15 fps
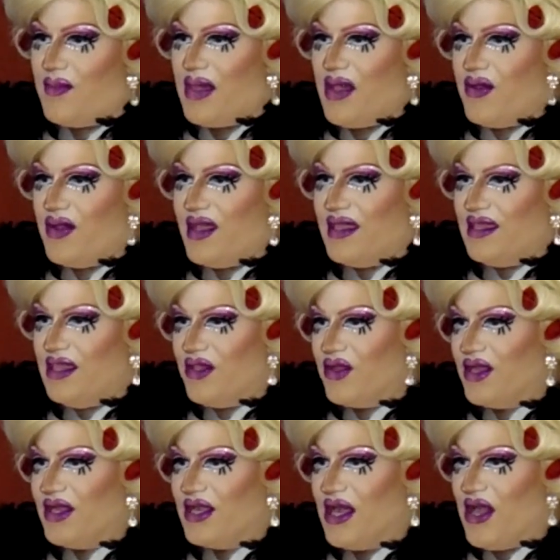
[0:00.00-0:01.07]
about a
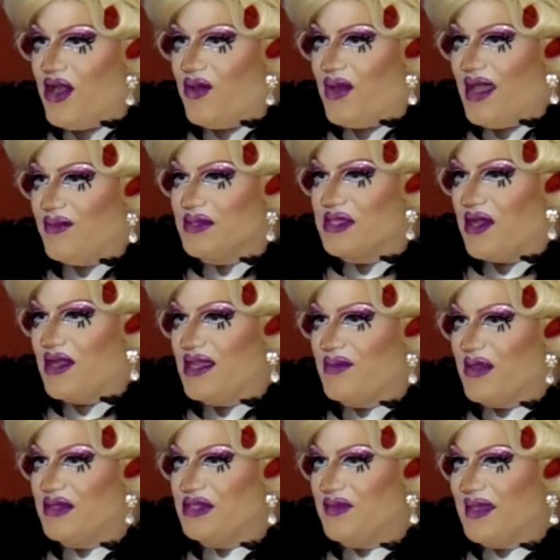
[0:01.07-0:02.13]
year ago, I was talking
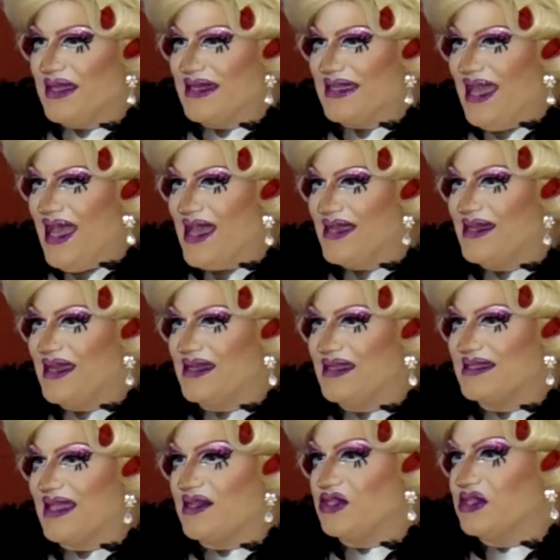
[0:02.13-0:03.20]
about doing it again and
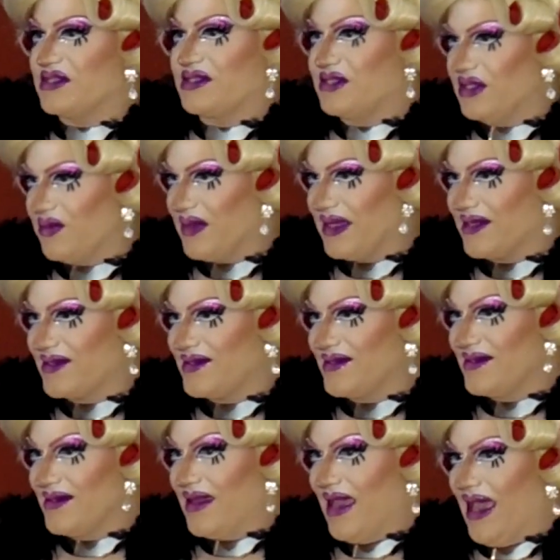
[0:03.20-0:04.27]
he said, just do it.
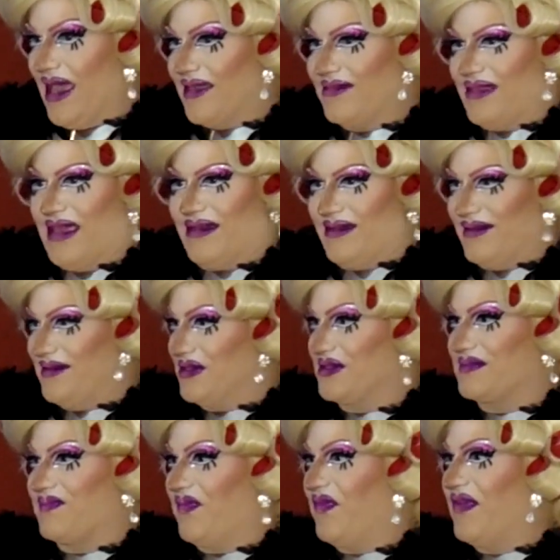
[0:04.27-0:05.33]
And then I
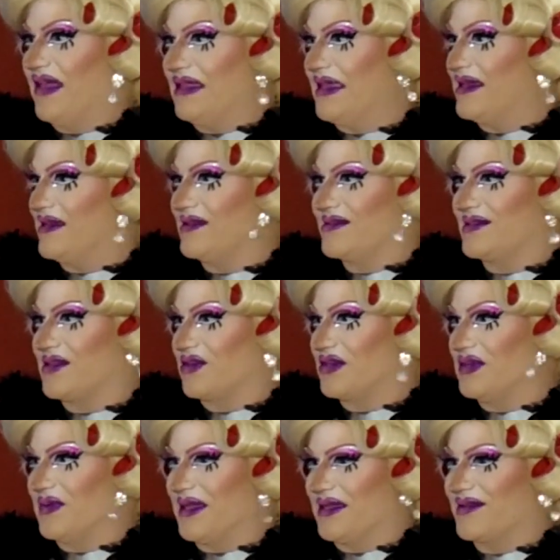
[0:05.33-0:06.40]
just fell in and
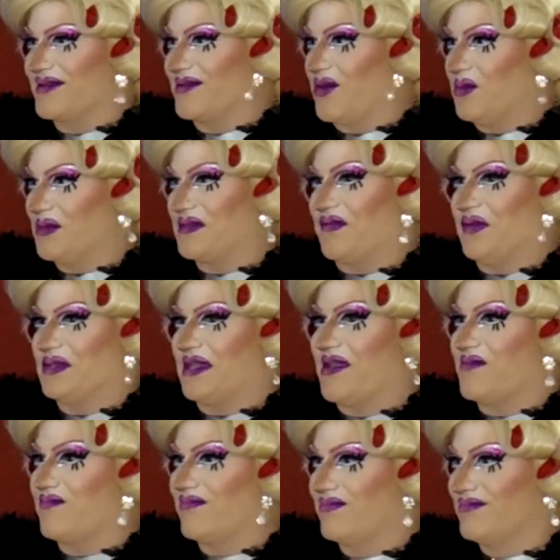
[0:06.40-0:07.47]
started doing it almost full
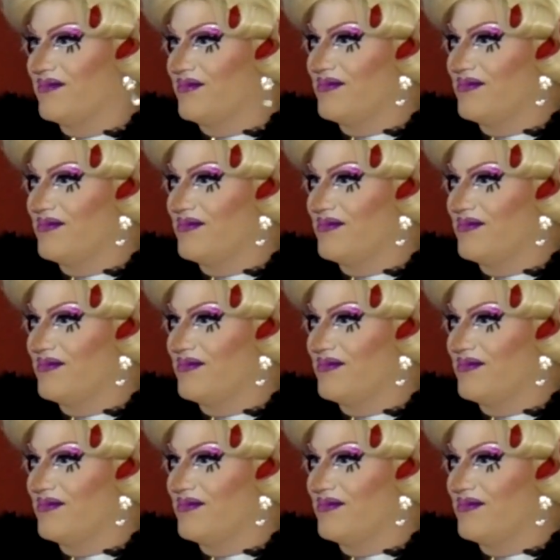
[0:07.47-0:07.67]
time.